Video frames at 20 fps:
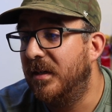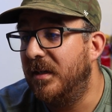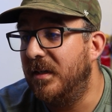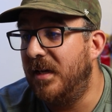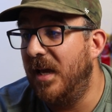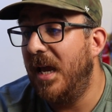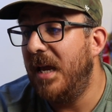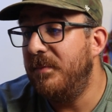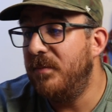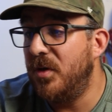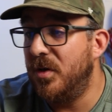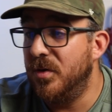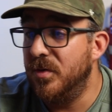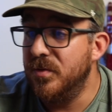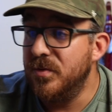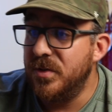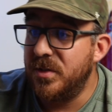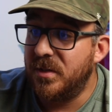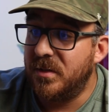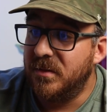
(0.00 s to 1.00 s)
Game
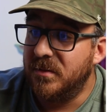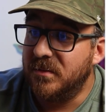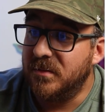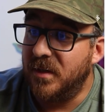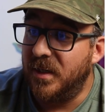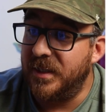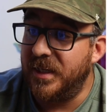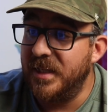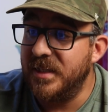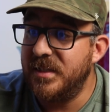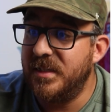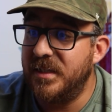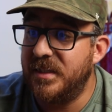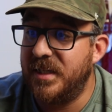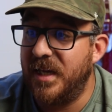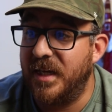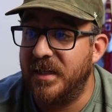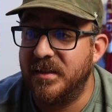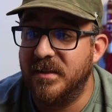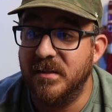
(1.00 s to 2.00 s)
used against the
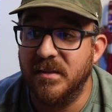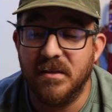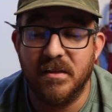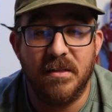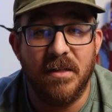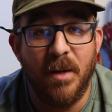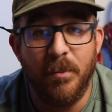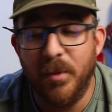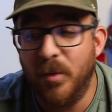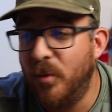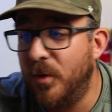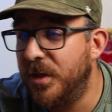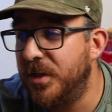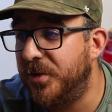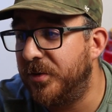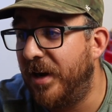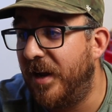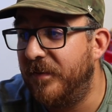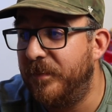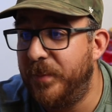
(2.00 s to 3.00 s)
Texans, number one
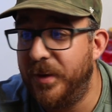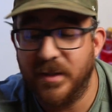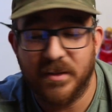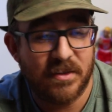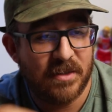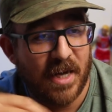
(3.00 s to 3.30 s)
draft picks.